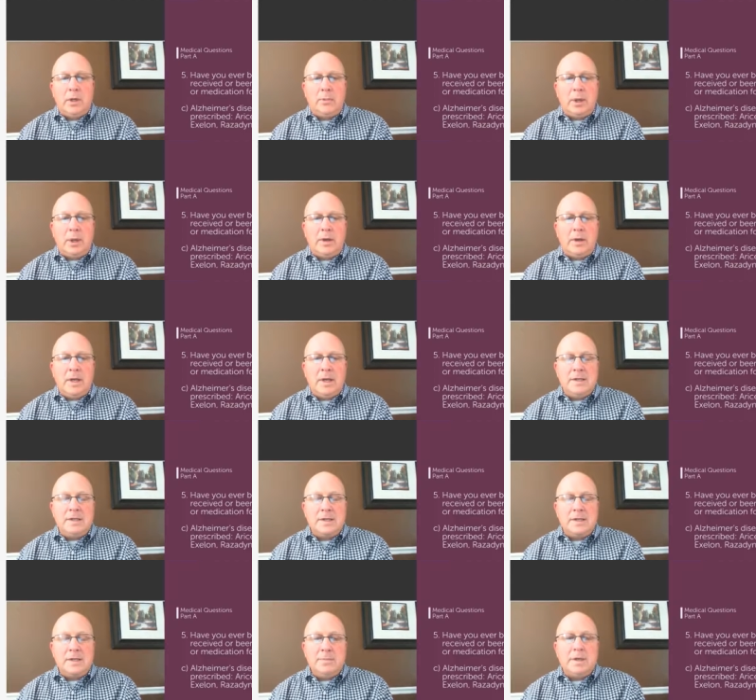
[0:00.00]
about 8
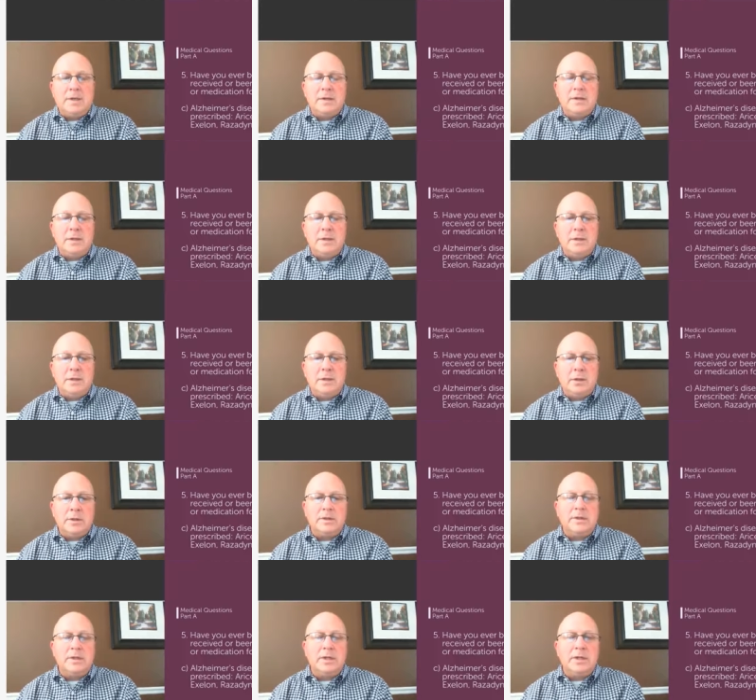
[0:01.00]
times out of 10 you're
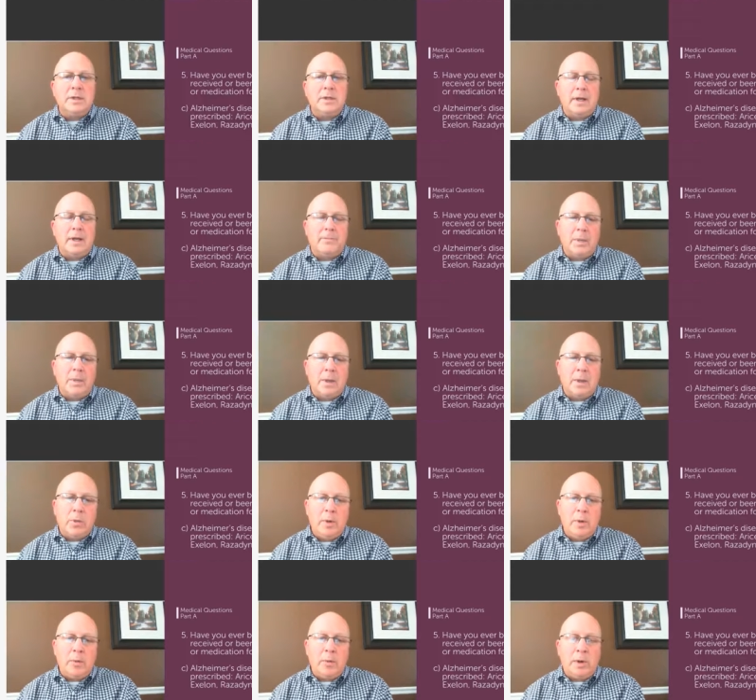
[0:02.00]
going to see they have
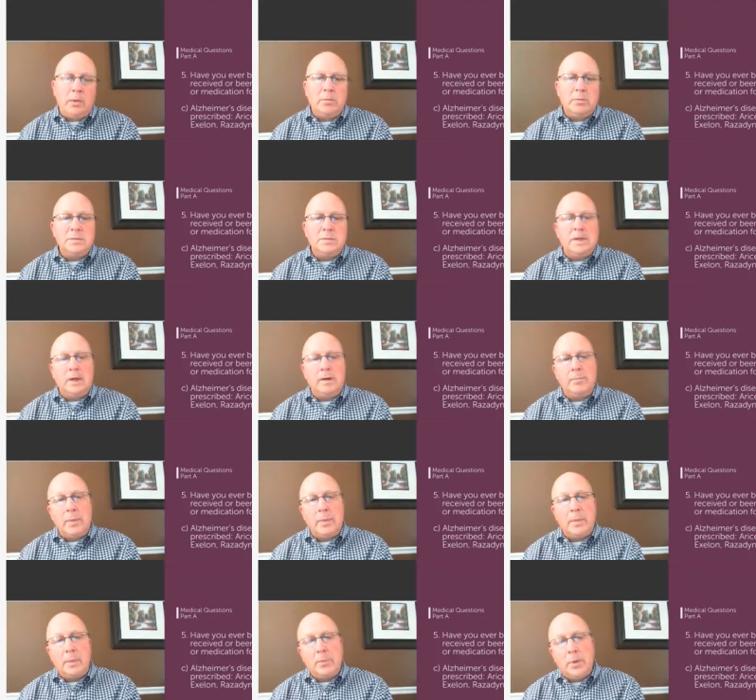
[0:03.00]
memory problems, they have
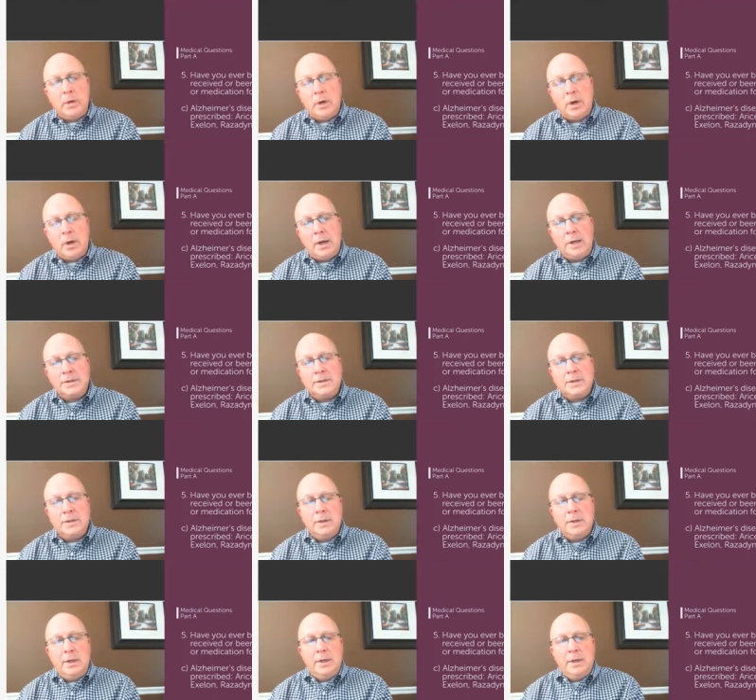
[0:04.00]
memory
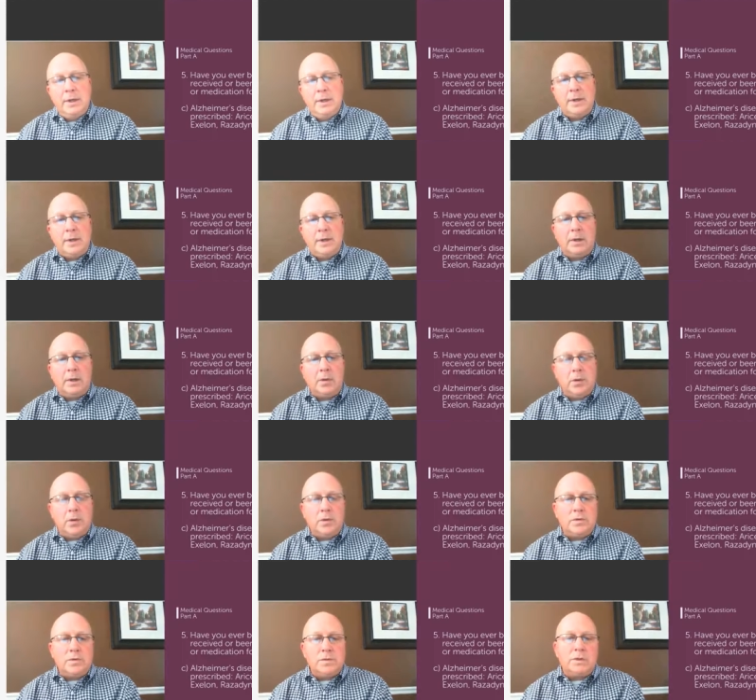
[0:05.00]
loss, they
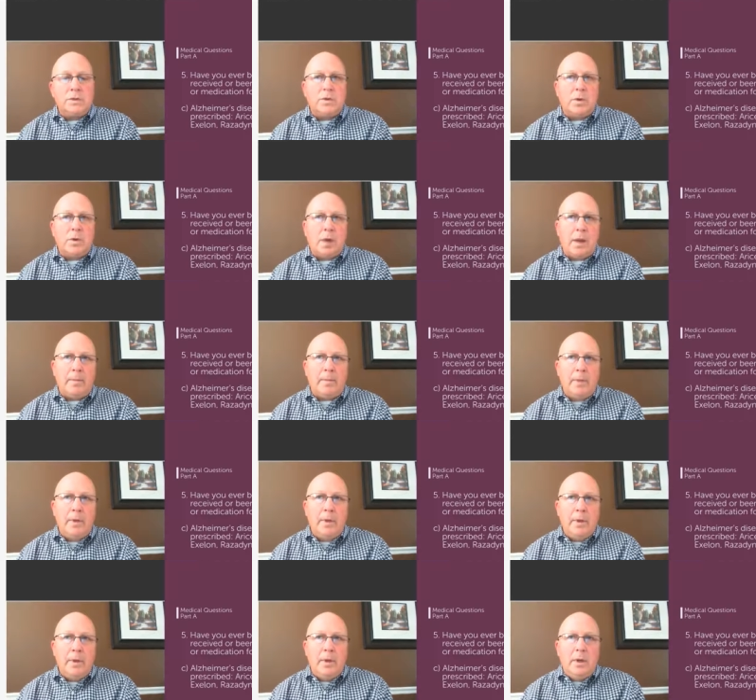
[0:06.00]
go to describe
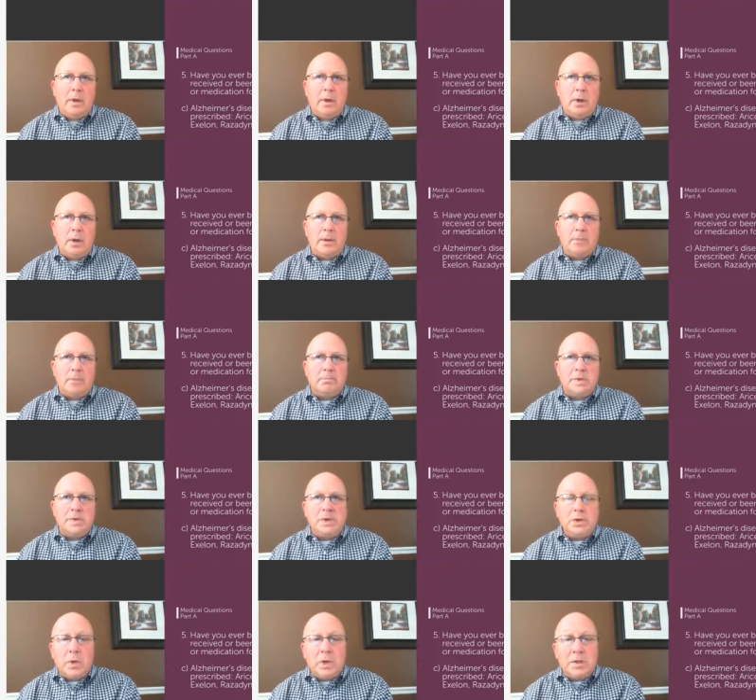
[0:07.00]

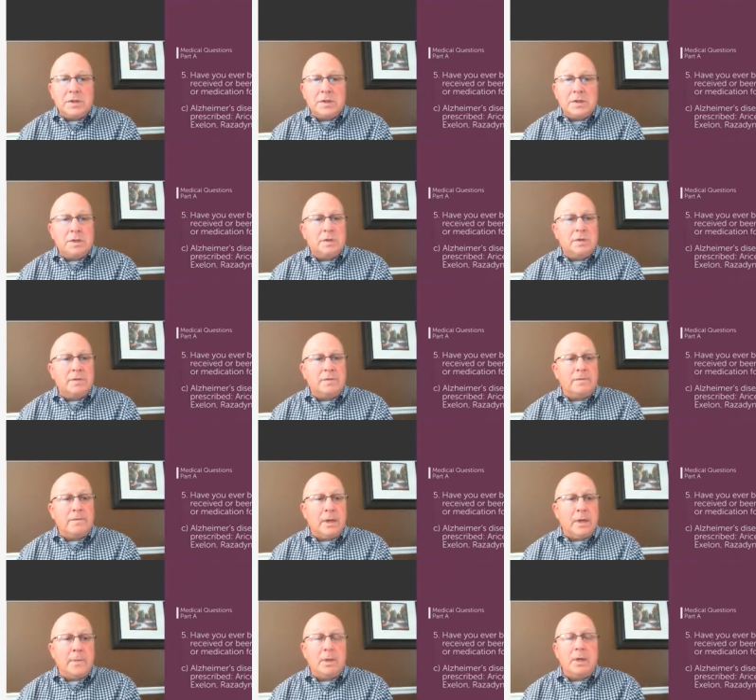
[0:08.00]
situations that the
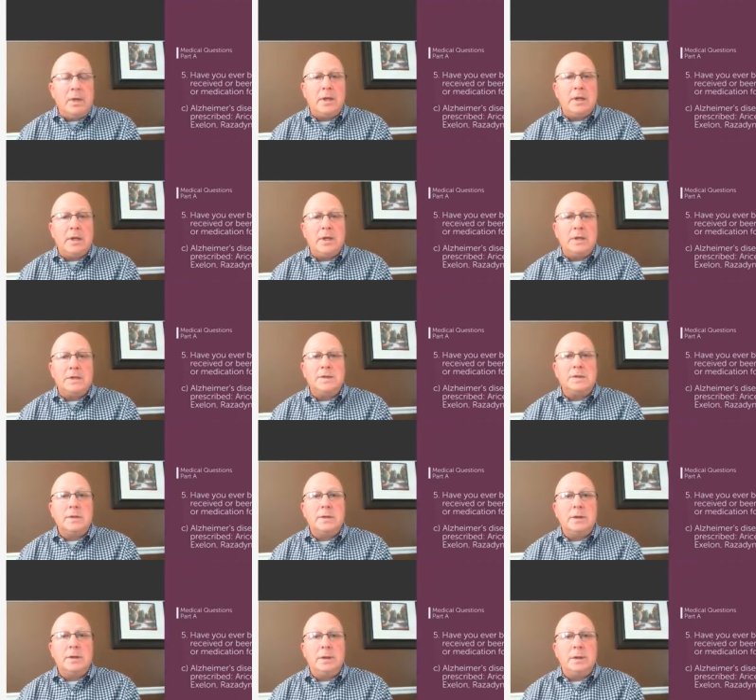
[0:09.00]
family has